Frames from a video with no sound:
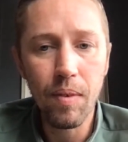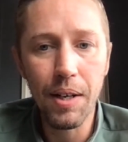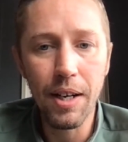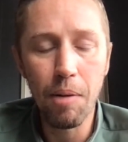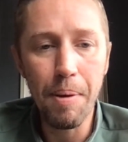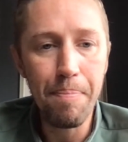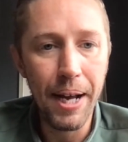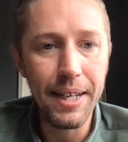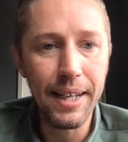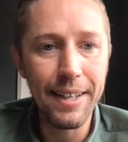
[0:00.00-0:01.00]
And then I'll be
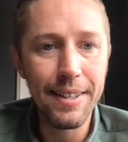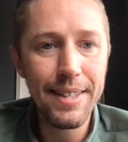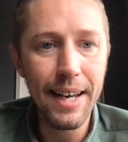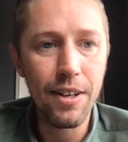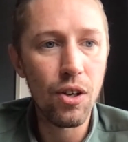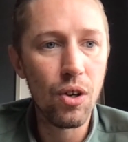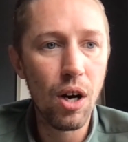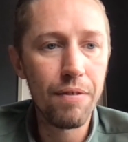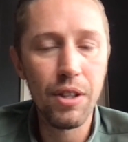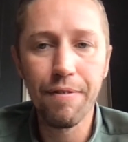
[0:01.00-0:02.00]
back again at 10 o'clock
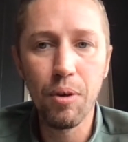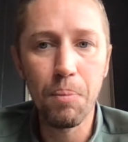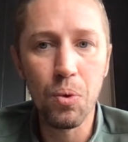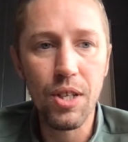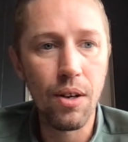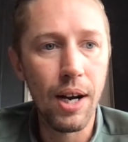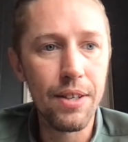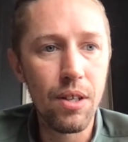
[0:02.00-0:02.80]
after the football tonight.